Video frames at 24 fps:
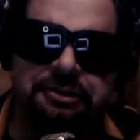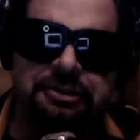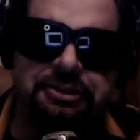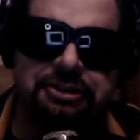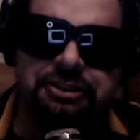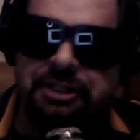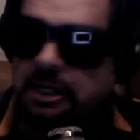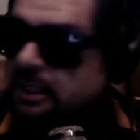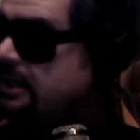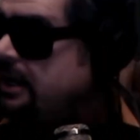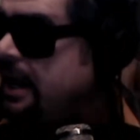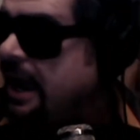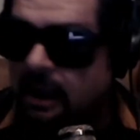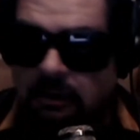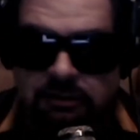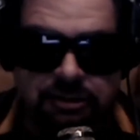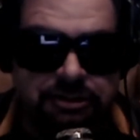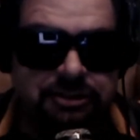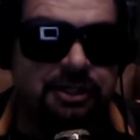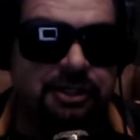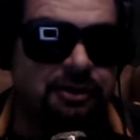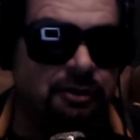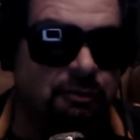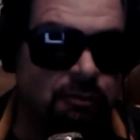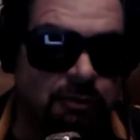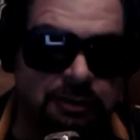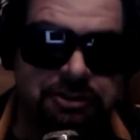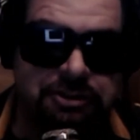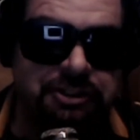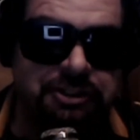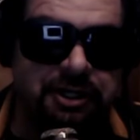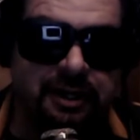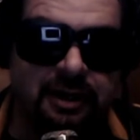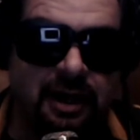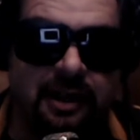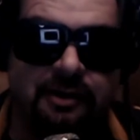shit, cow shit, horse
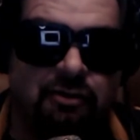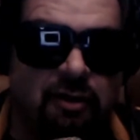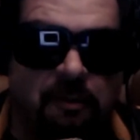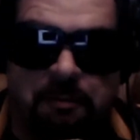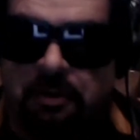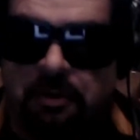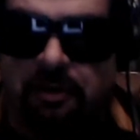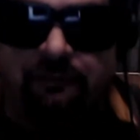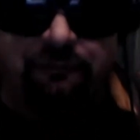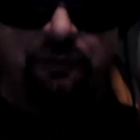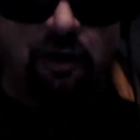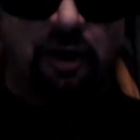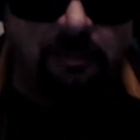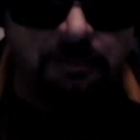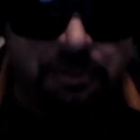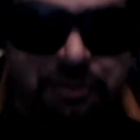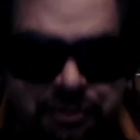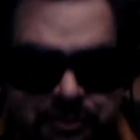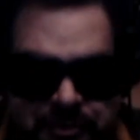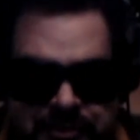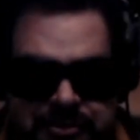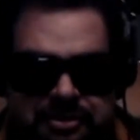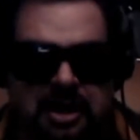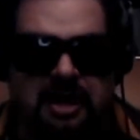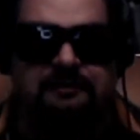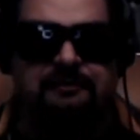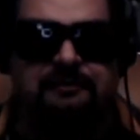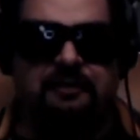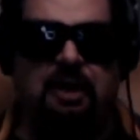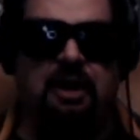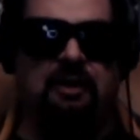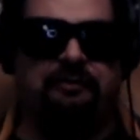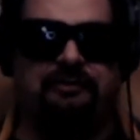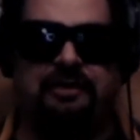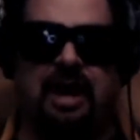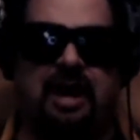shit. I grew up on a farm in Suicide
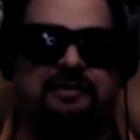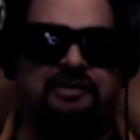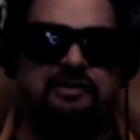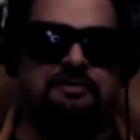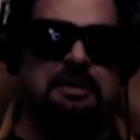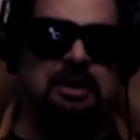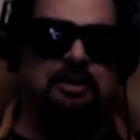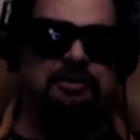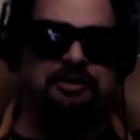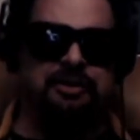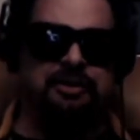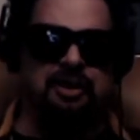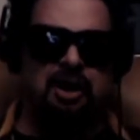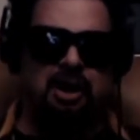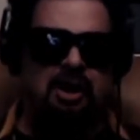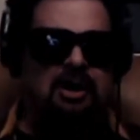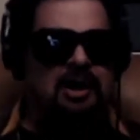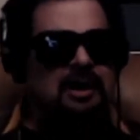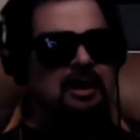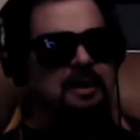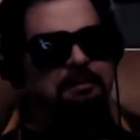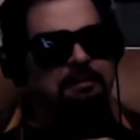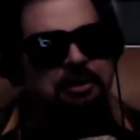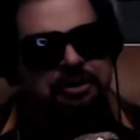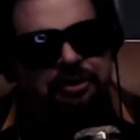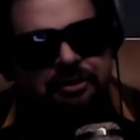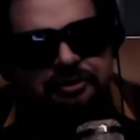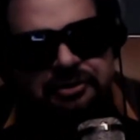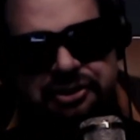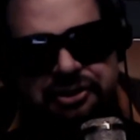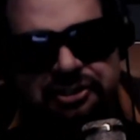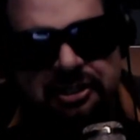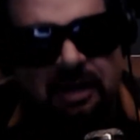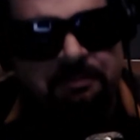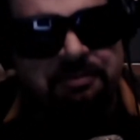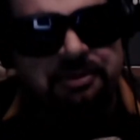Falls. I smelled it all. But
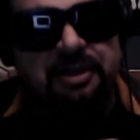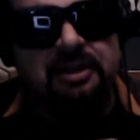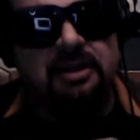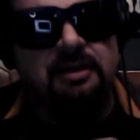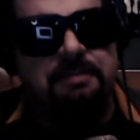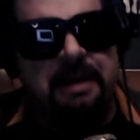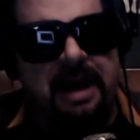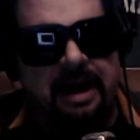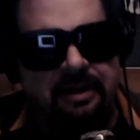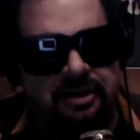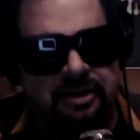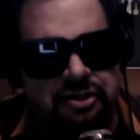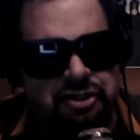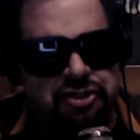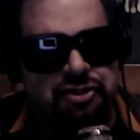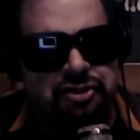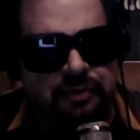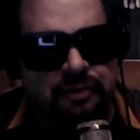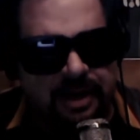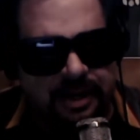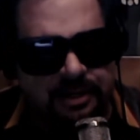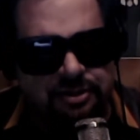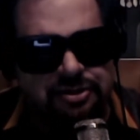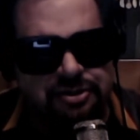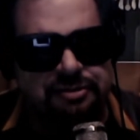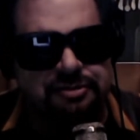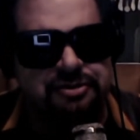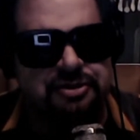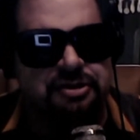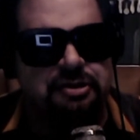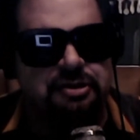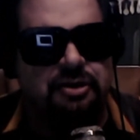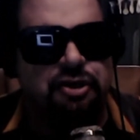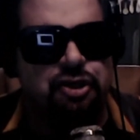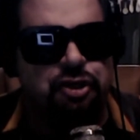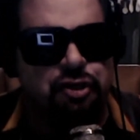there's something about a stranger's
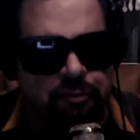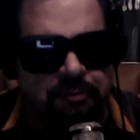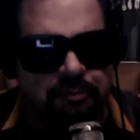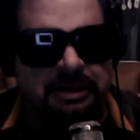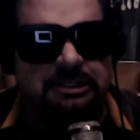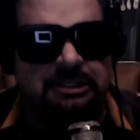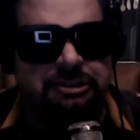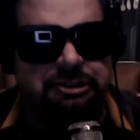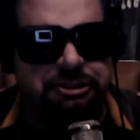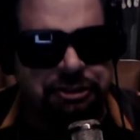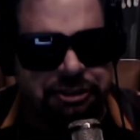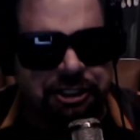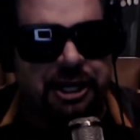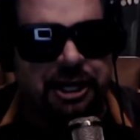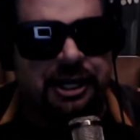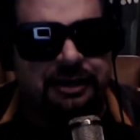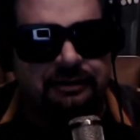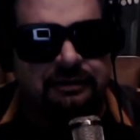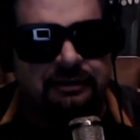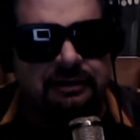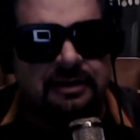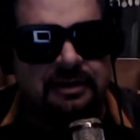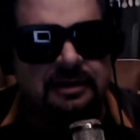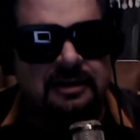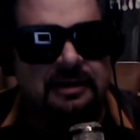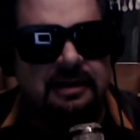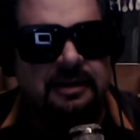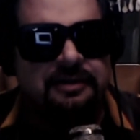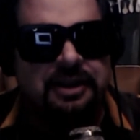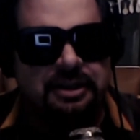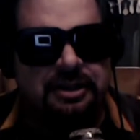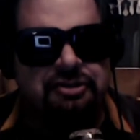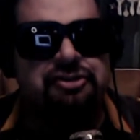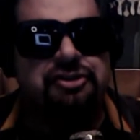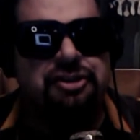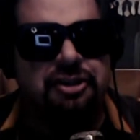human shit
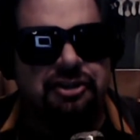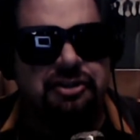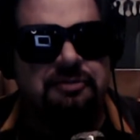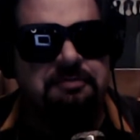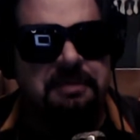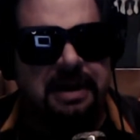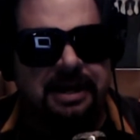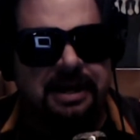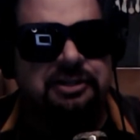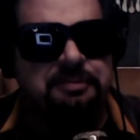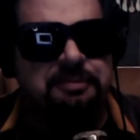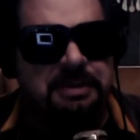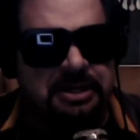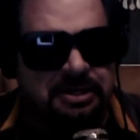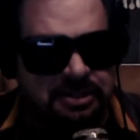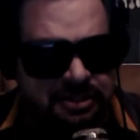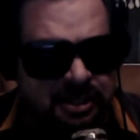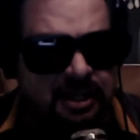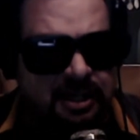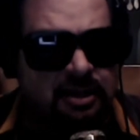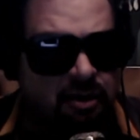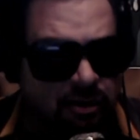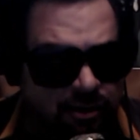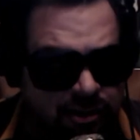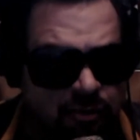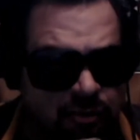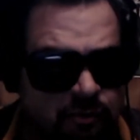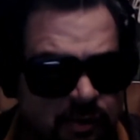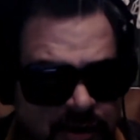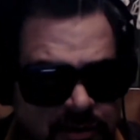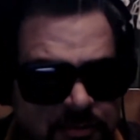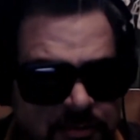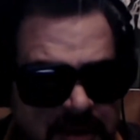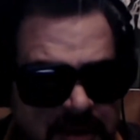that just makes me sick. Are you with